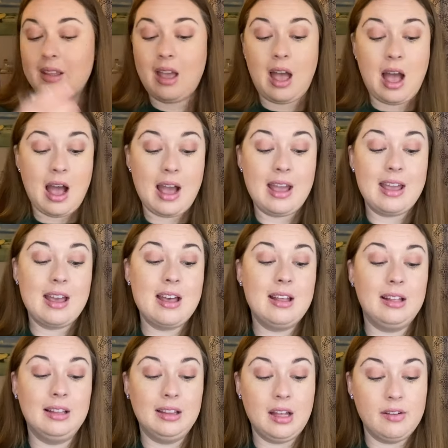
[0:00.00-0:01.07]
I
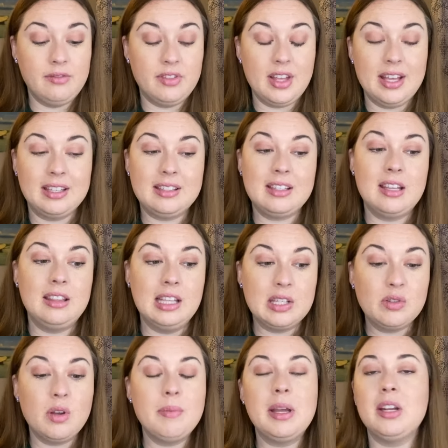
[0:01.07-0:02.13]
love this. This
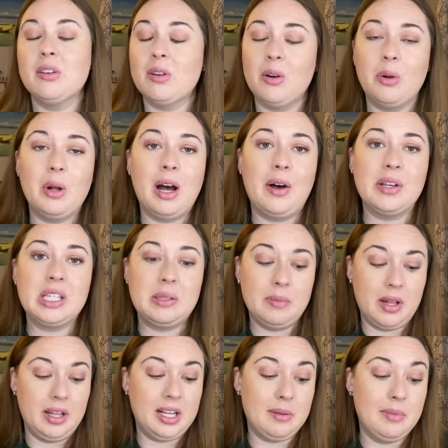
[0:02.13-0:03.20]
will make your whole house smell
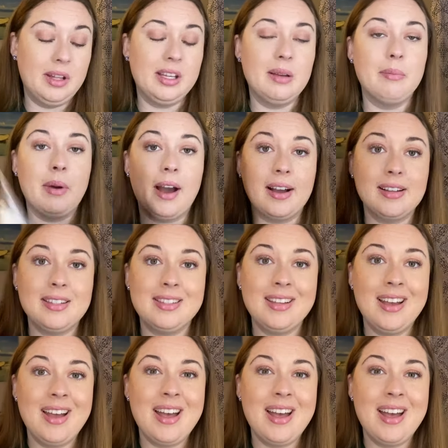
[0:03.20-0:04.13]
like a million bucks.